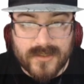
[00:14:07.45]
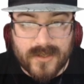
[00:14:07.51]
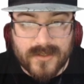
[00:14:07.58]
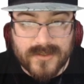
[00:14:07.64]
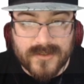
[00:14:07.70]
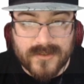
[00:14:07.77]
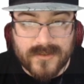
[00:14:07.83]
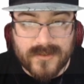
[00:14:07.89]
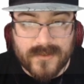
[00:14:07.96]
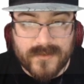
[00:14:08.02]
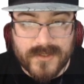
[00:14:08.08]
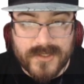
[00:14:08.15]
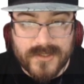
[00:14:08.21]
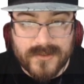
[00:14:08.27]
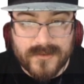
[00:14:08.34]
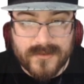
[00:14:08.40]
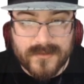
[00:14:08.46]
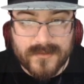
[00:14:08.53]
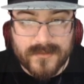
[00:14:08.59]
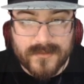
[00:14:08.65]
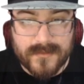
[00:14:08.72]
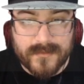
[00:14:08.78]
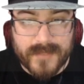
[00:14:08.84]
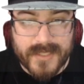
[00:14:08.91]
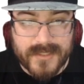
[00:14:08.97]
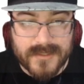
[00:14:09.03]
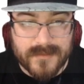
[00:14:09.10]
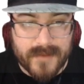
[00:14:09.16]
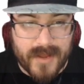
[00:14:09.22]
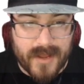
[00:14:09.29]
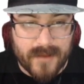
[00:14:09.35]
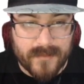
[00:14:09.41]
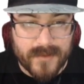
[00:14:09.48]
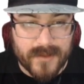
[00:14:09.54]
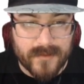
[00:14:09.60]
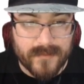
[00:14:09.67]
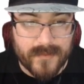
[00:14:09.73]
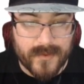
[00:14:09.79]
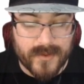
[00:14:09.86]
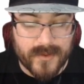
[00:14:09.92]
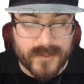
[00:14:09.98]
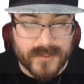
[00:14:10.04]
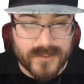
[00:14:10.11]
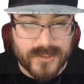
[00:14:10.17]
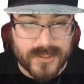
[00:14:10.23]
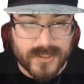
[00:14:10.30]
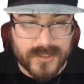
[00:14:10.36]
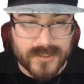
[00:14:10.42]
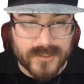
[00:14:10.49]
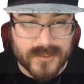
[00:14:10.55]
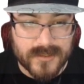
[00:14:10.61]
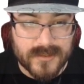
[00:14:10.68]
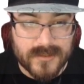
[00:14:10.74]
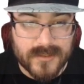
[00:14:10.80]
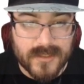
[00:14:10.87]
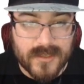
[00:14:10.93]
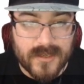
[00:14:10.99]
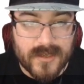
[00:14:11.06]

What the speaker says: also original base map imported junctions